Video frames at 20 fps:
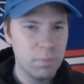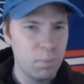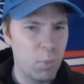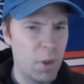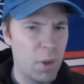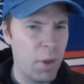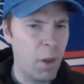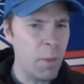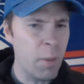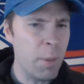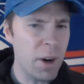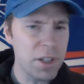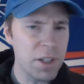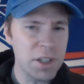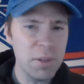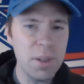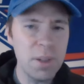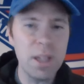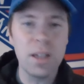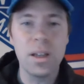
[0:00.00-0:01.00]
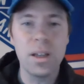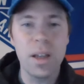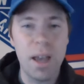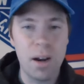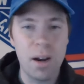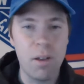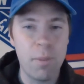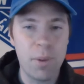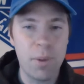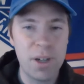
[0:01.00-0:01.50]
With all the parts you need
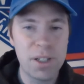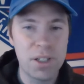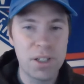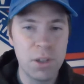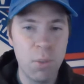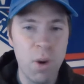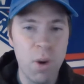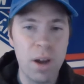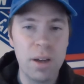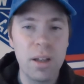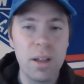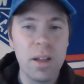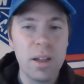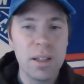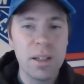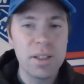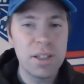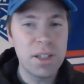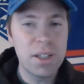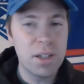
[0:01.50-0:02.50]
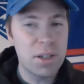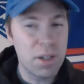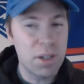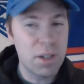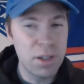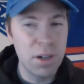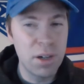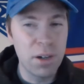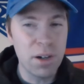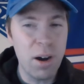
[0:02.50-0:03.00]
at all the prices you want, it's easy to
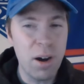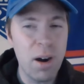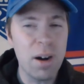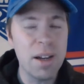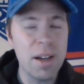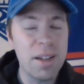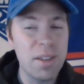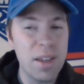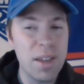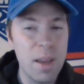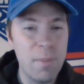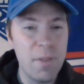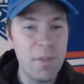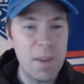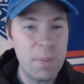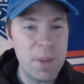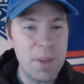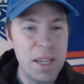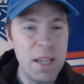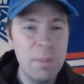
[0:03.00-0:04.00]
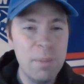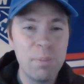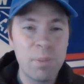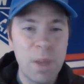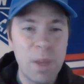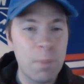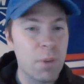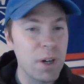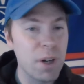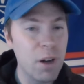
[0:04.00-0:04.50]
turn your car into the MVP
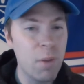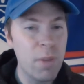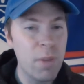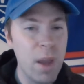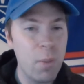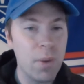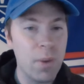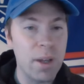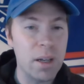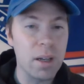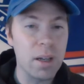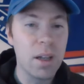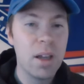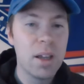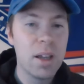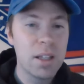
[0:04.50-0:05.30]
and bring home that win.